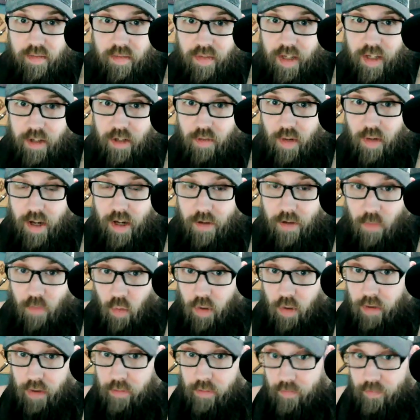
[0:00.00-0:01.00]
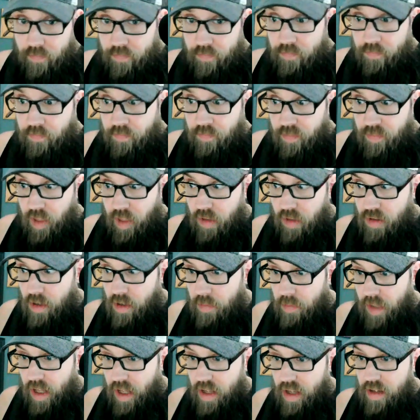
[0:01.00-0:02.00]
That's why everyone, you know,
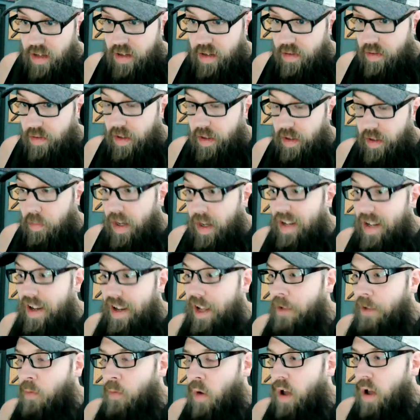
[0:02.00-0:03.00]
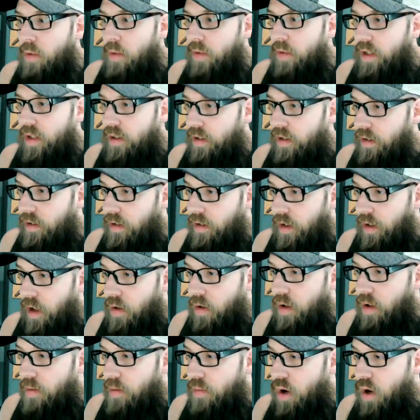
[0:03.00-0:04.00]
some guys, like, might take him a while, but look
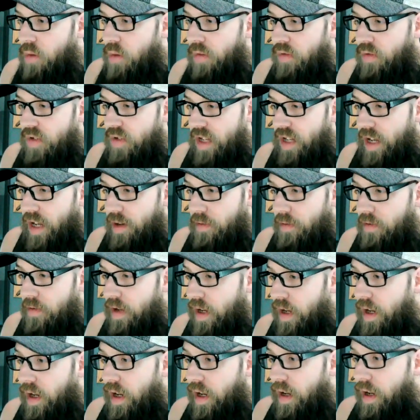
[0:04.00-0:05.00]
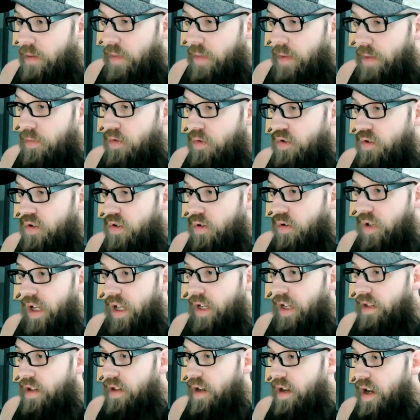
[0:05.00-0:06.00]
how long Bowman was at it. People still,
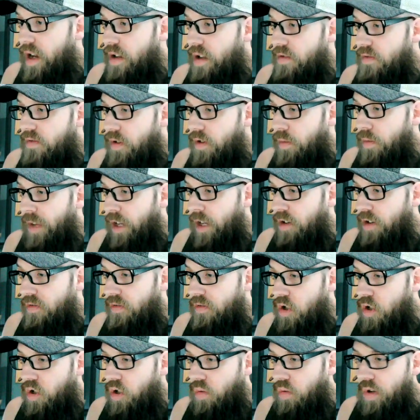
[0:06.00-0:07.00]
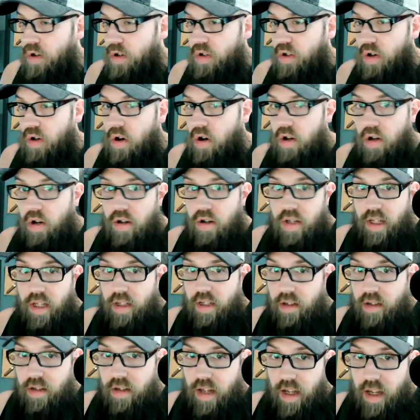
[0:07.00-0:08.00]
like, said, how does it feel making your first career start here? He's
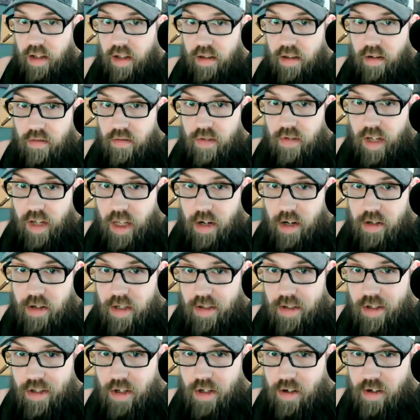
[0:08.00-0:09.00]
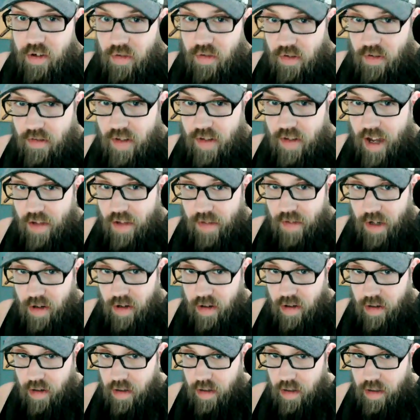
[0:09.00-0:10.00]
like, yeah, don't forget I was in the series for five
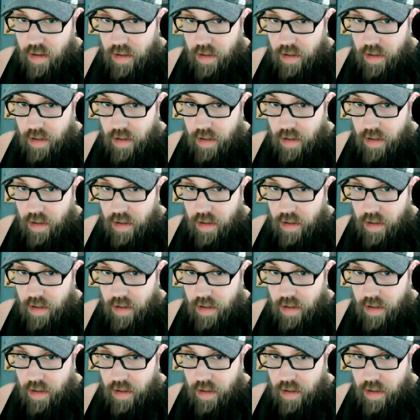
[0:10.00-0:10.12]
years.